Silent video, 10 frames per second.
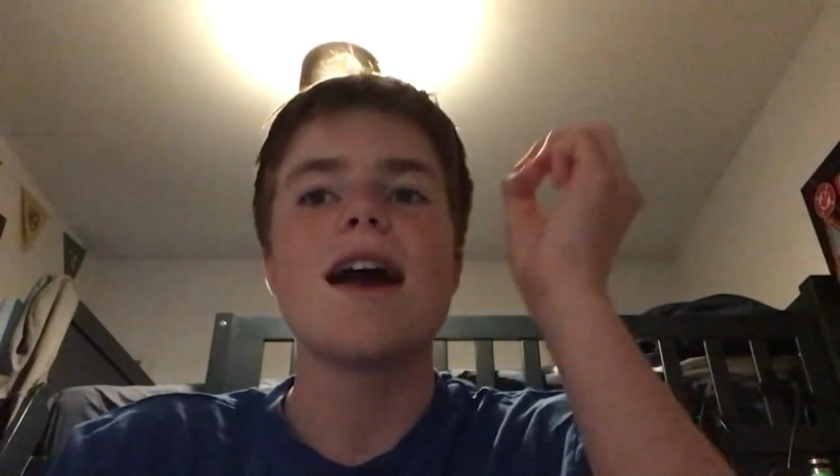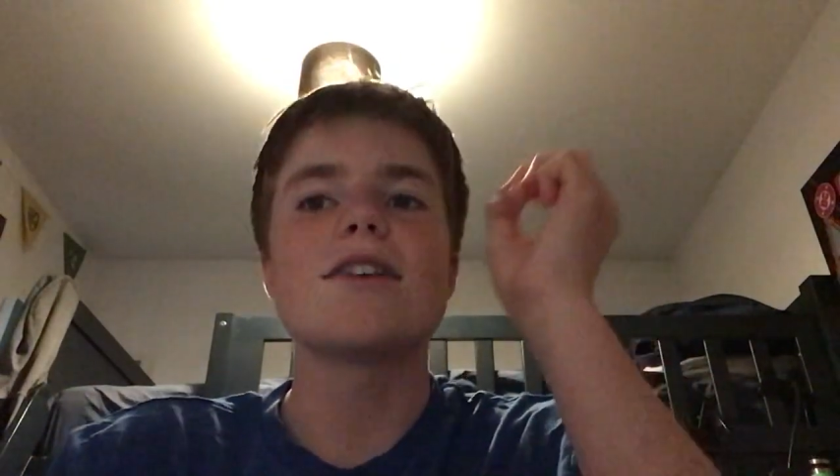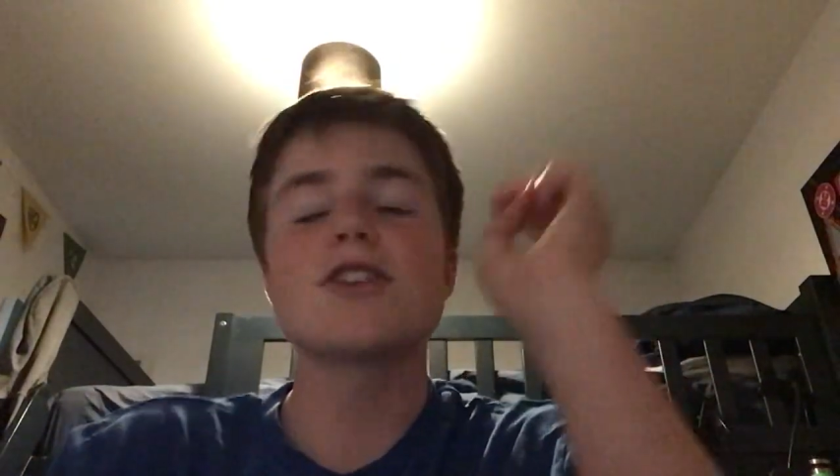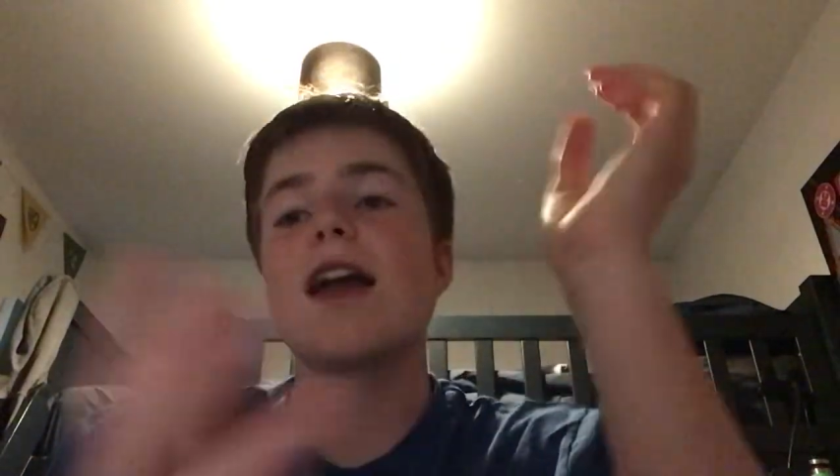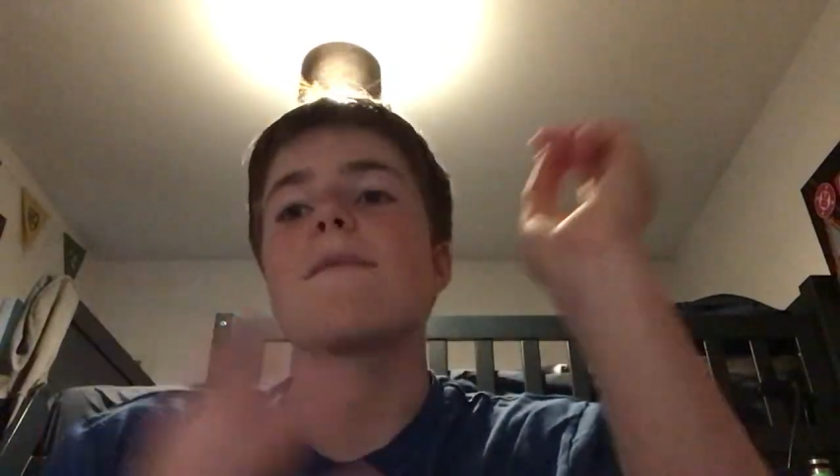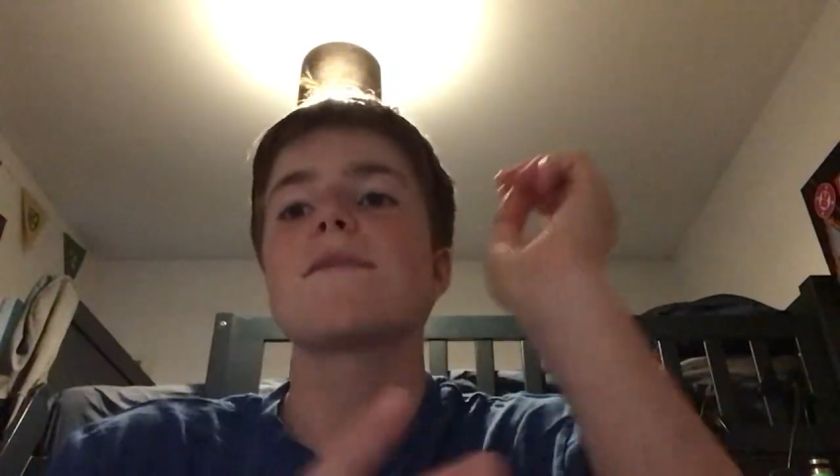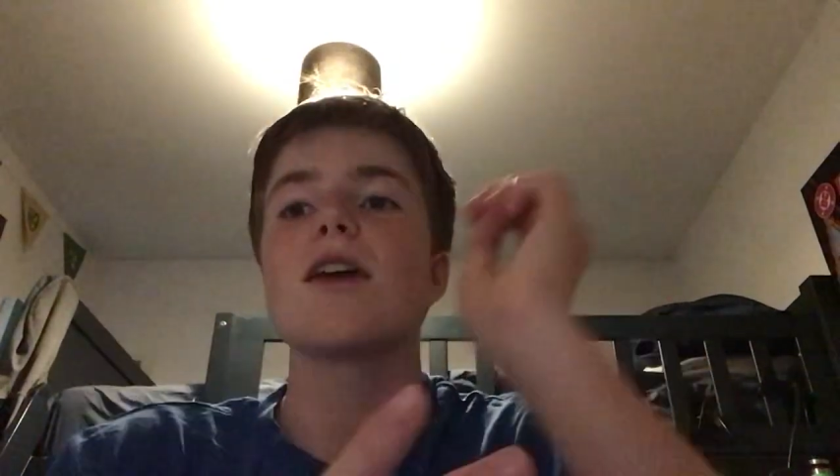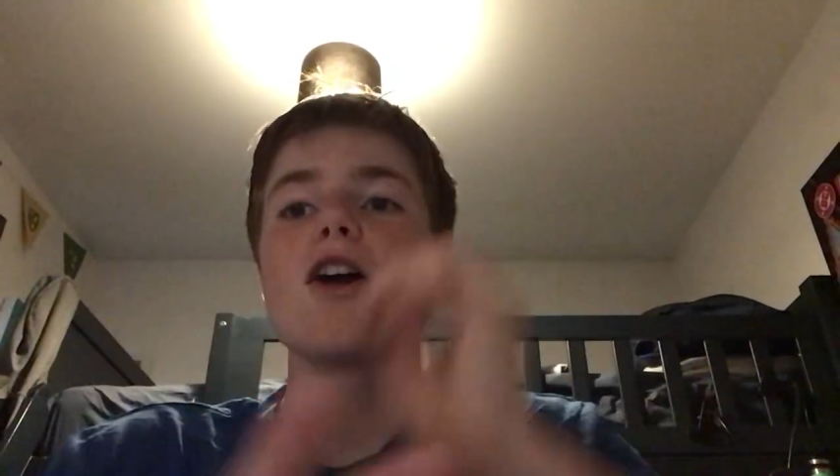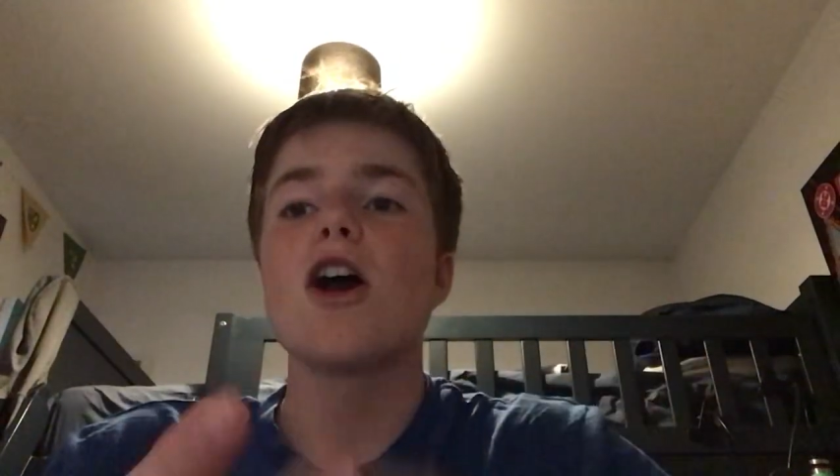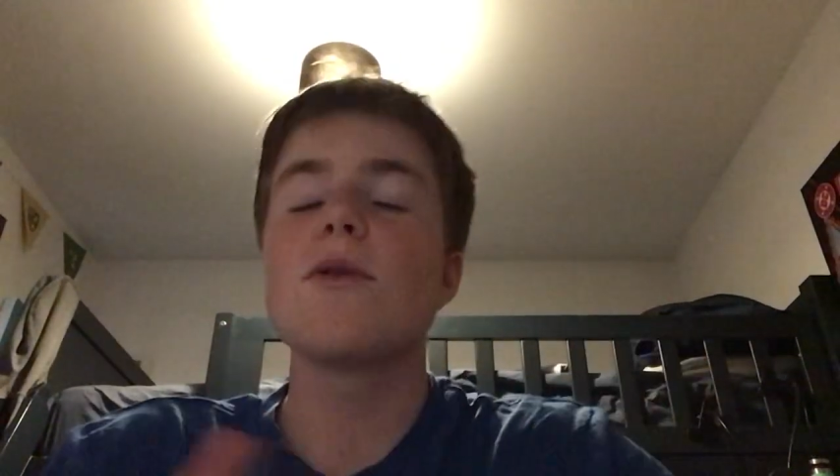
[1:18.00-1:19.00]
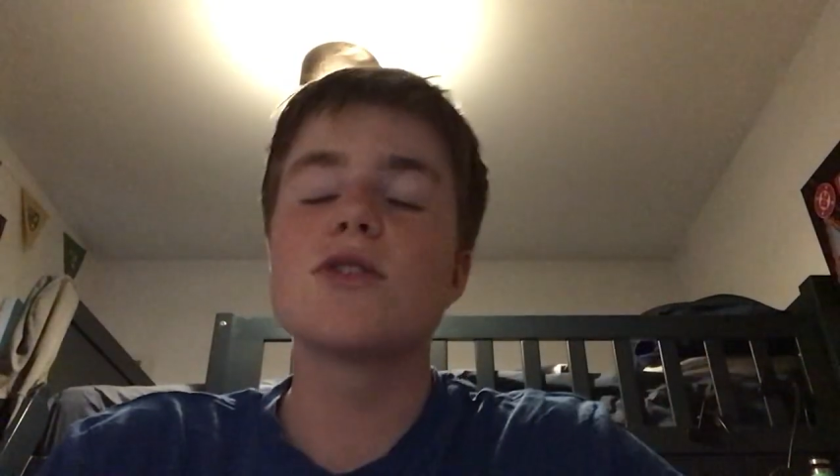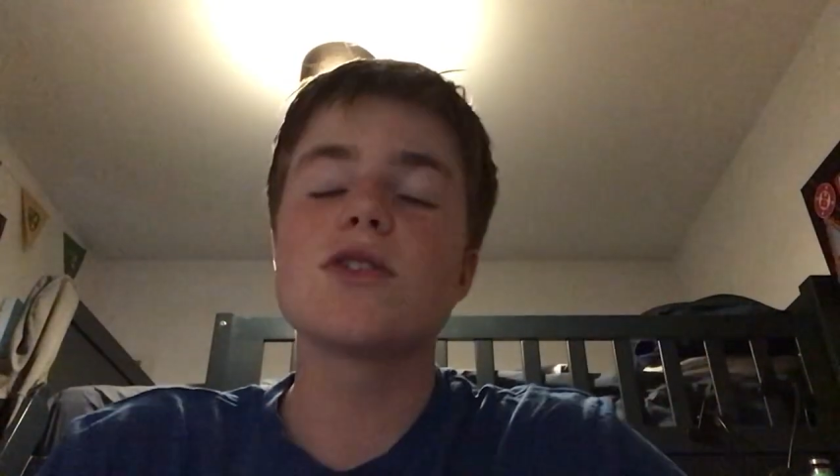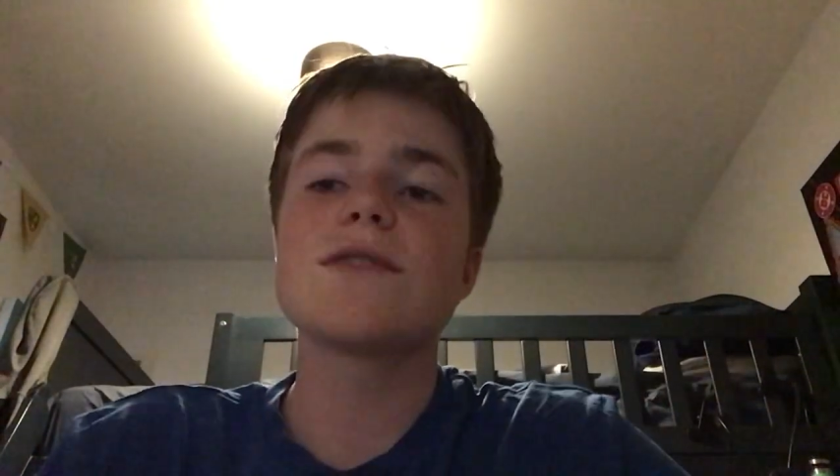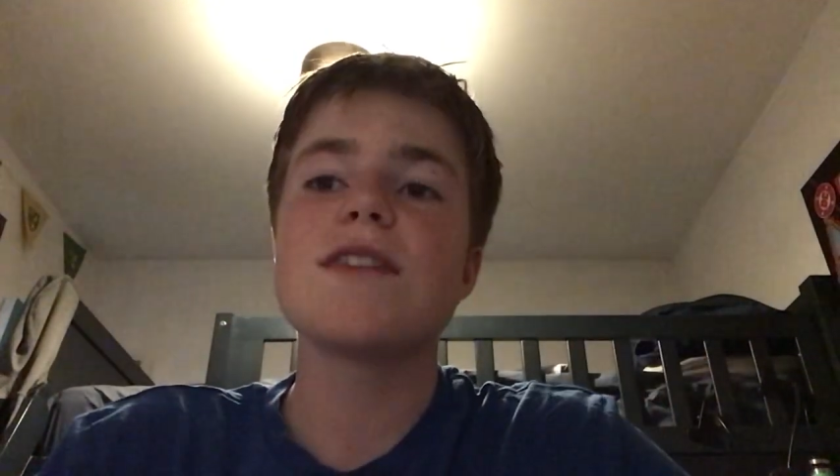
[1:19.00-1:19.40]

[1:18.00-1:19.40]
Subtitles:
So yeah, hope you enjoyed this